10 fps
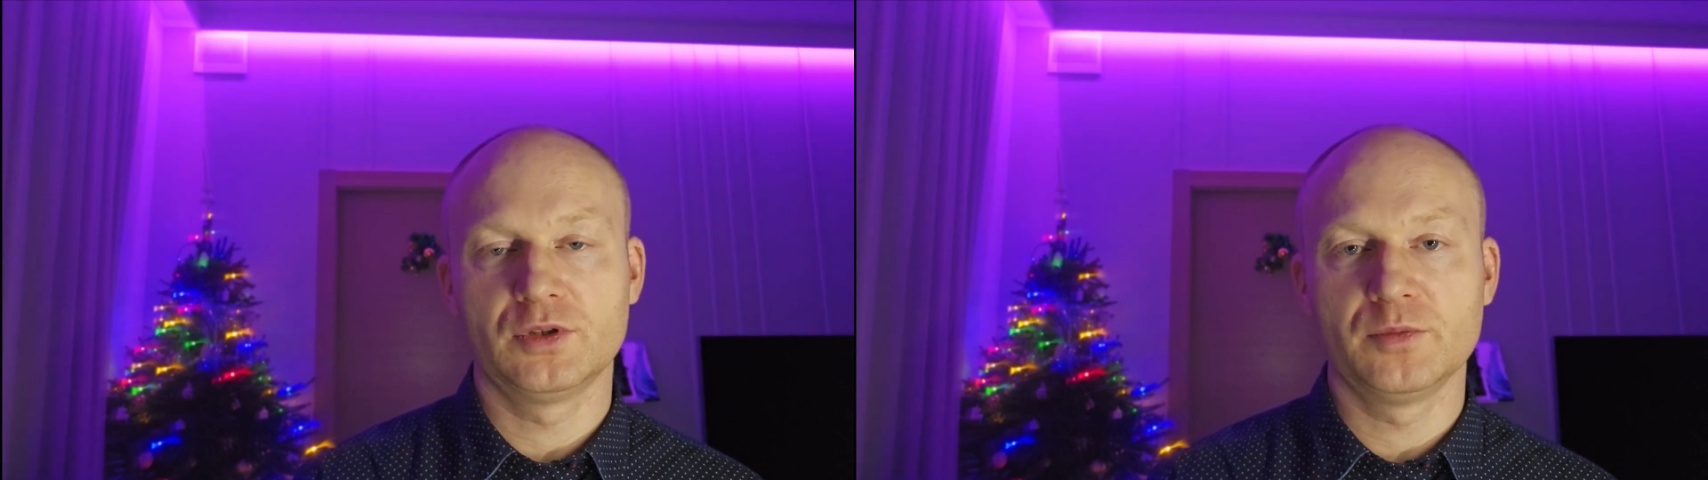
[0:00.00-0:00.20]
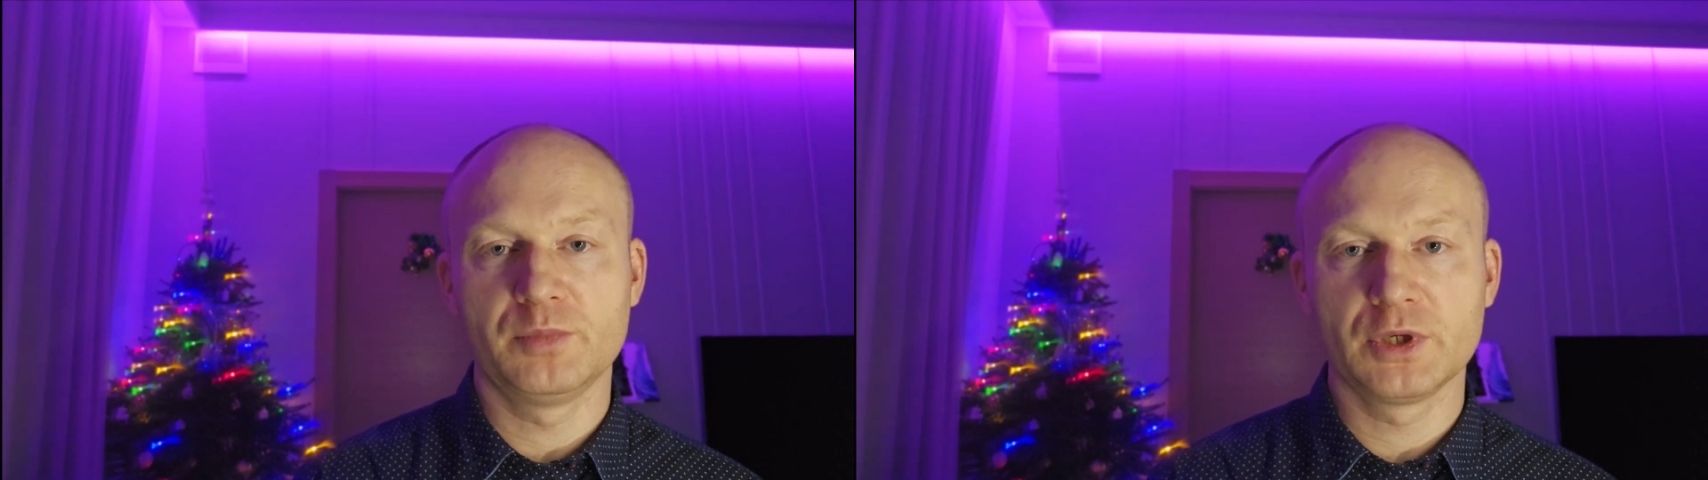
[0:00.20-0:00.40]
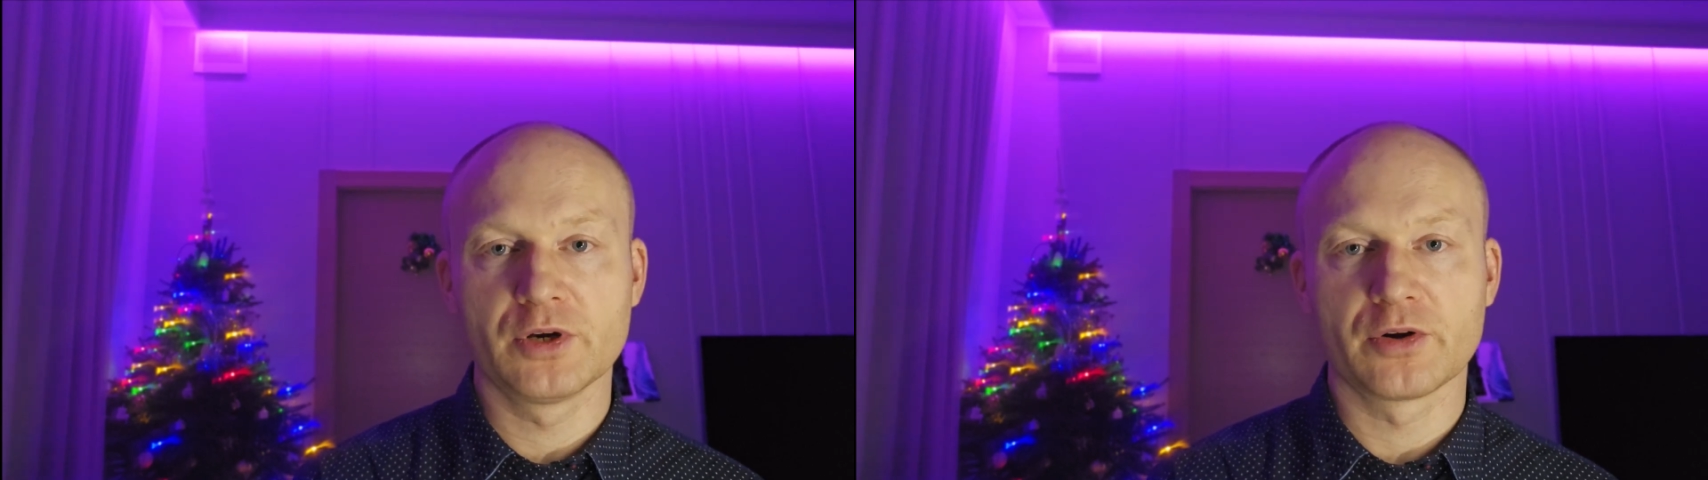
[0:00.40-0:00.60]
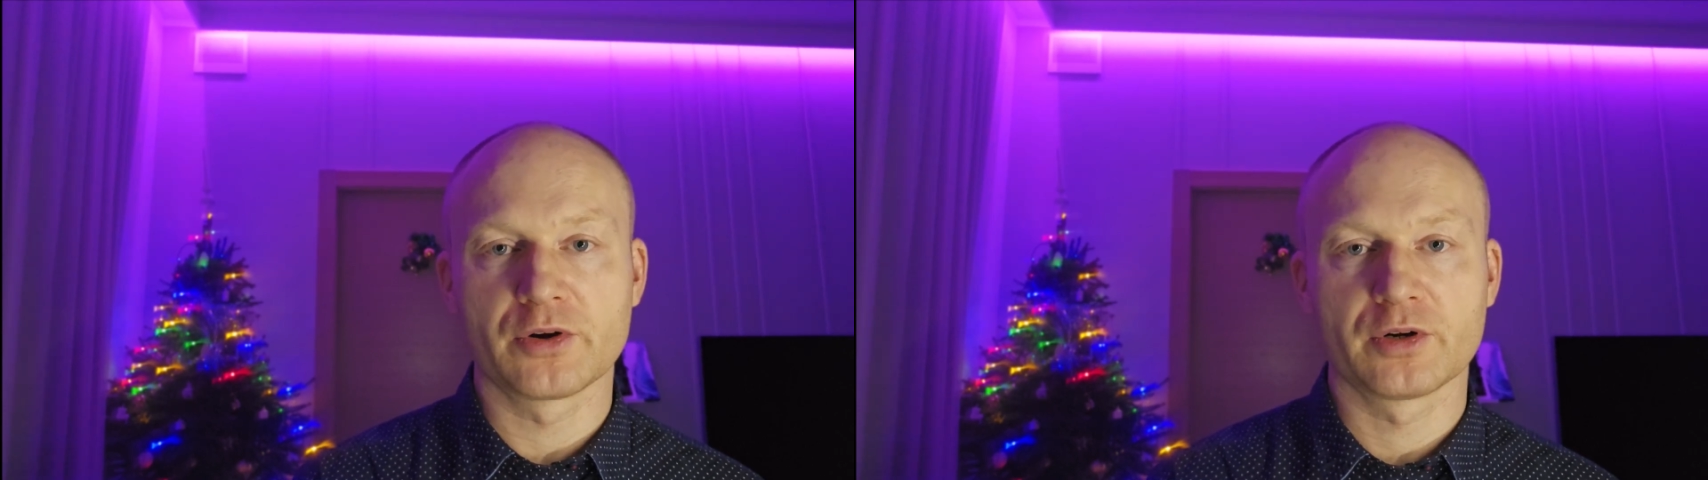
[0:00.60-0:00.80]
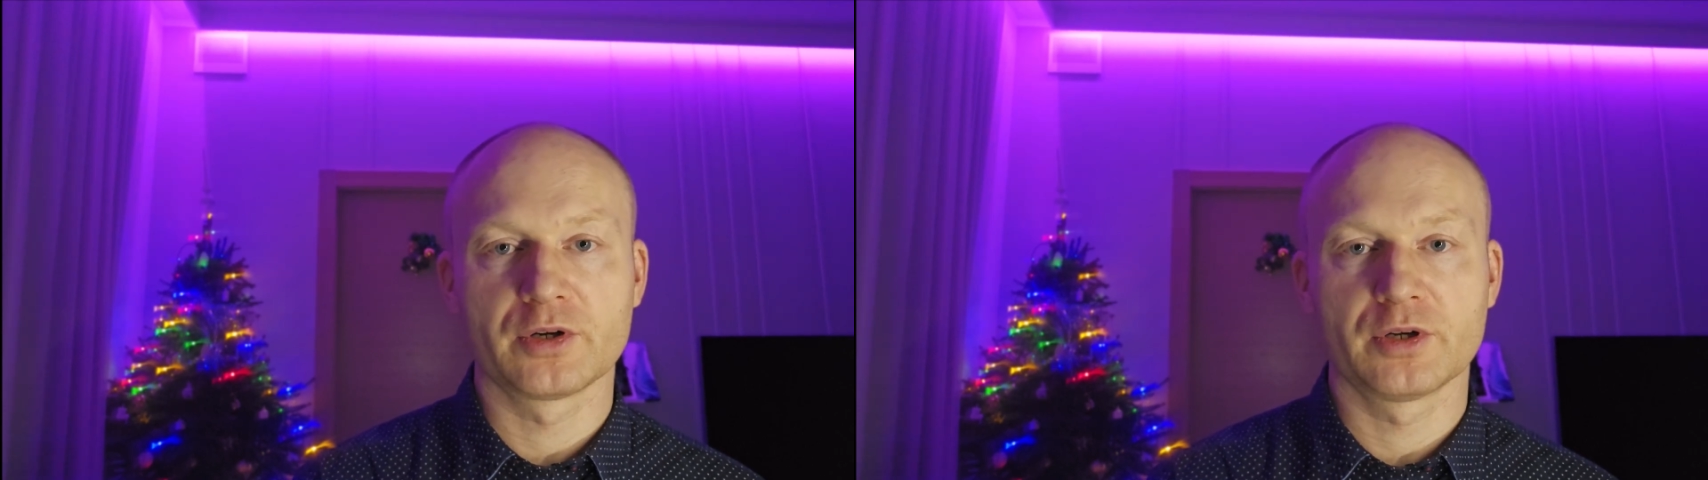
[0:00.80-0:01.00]
The
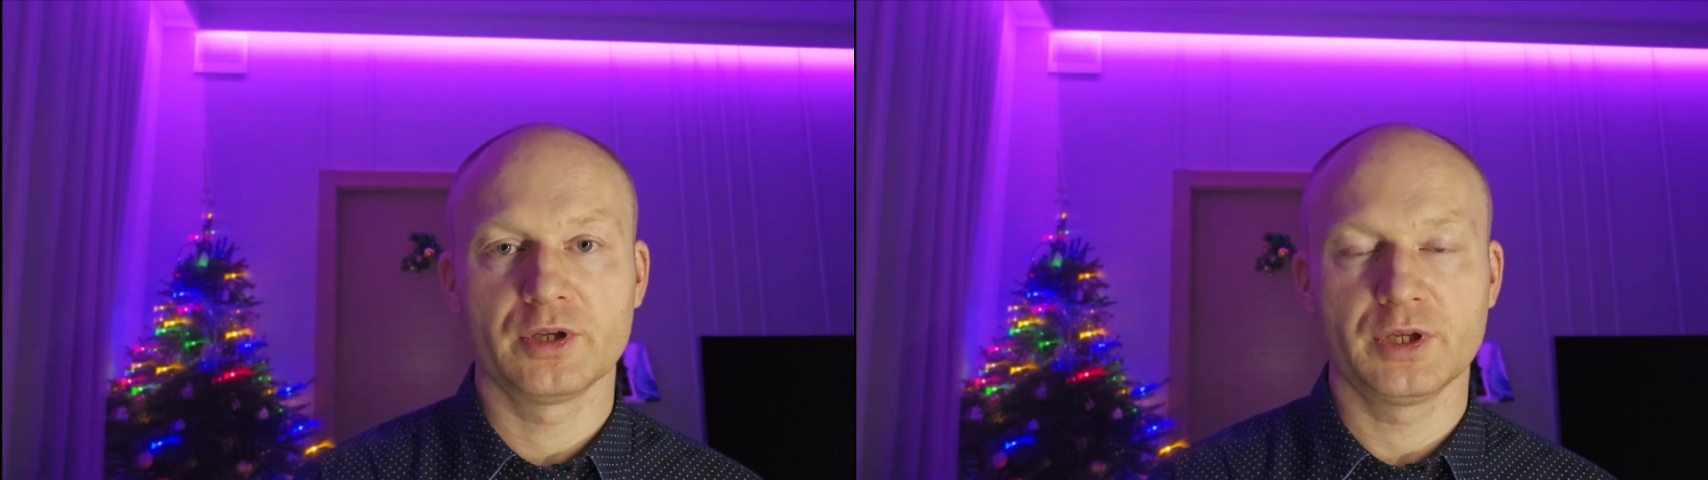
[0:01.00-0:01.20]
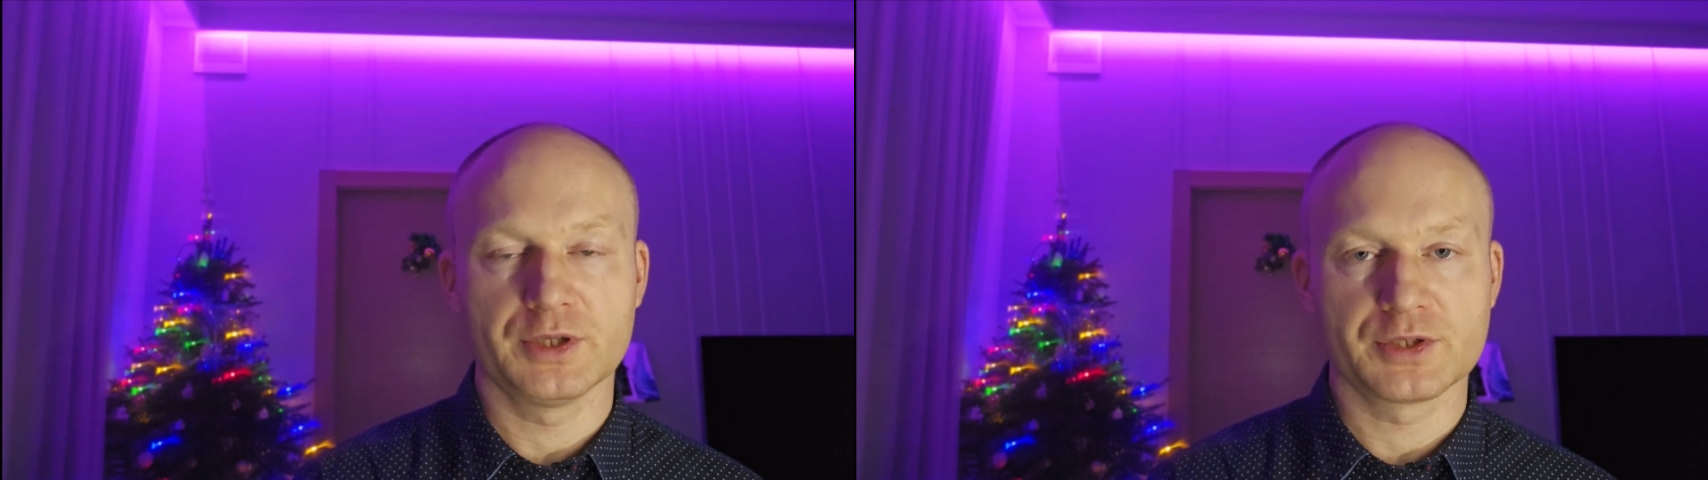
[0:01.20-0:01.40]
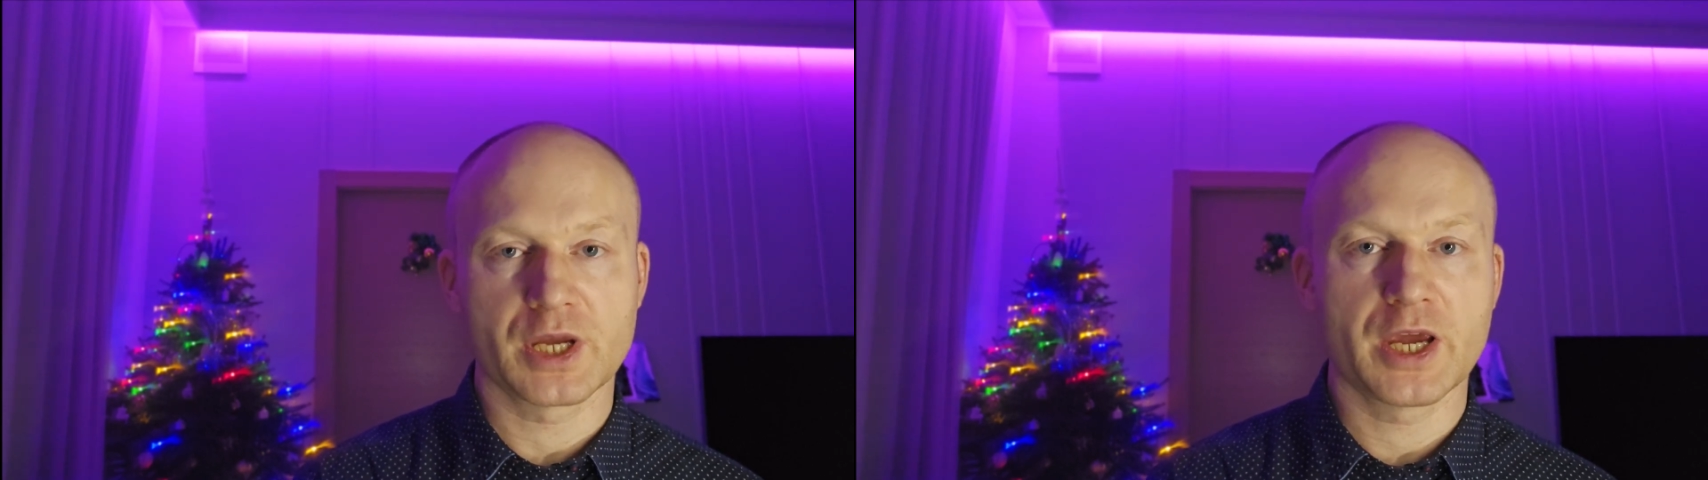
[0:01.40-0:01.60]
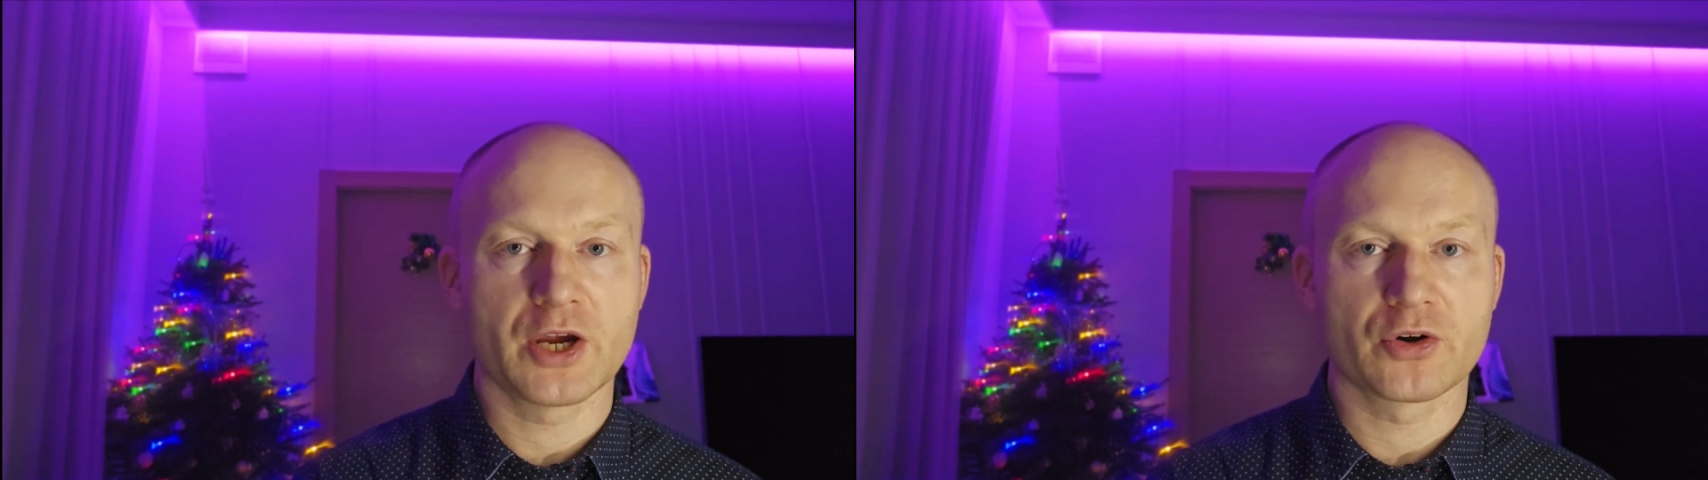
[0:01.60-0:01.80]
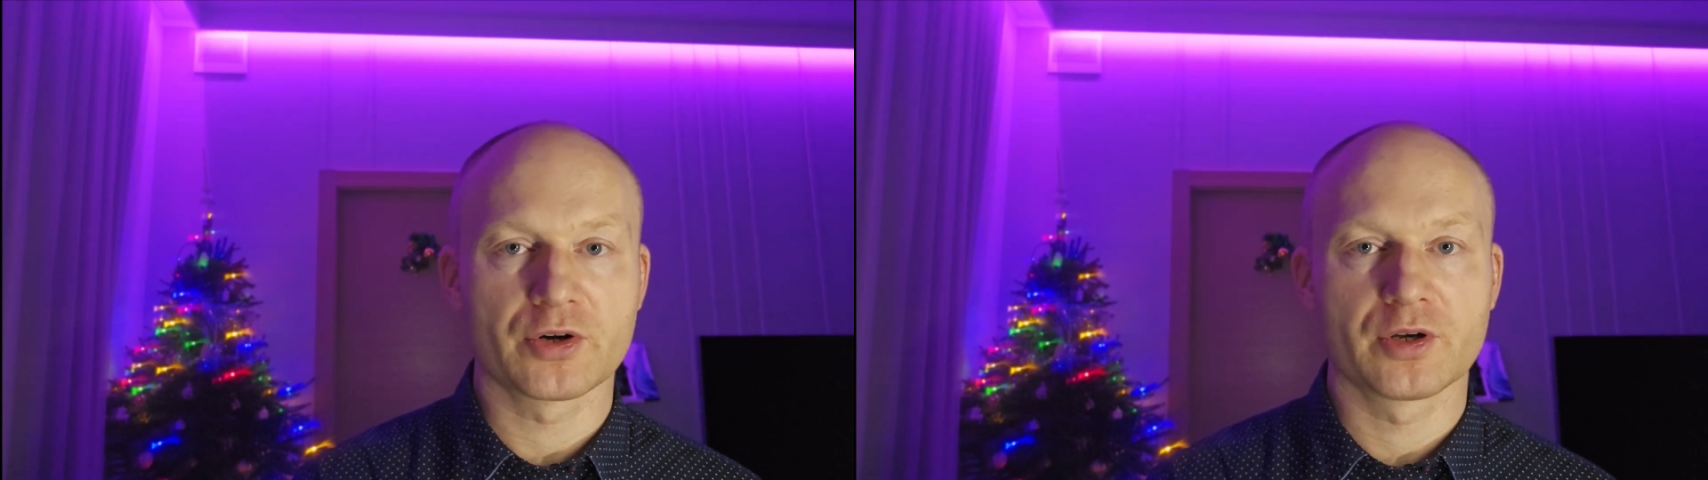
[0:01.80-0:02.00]
bigger is
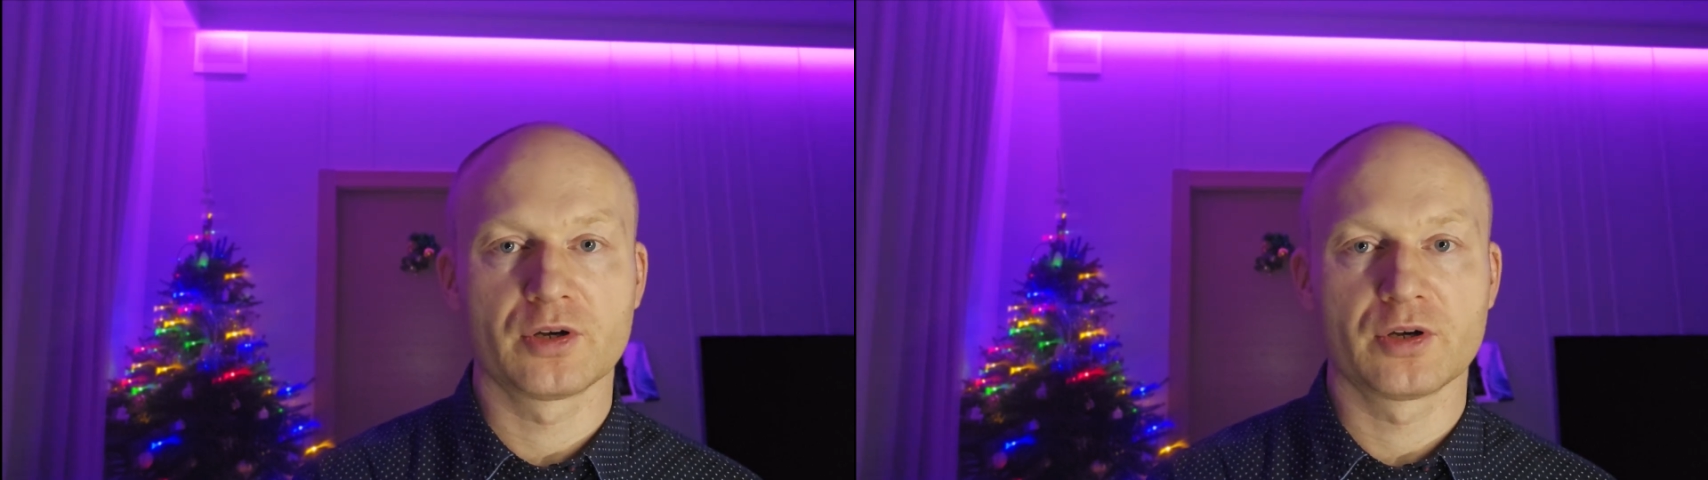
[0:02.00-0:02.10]
air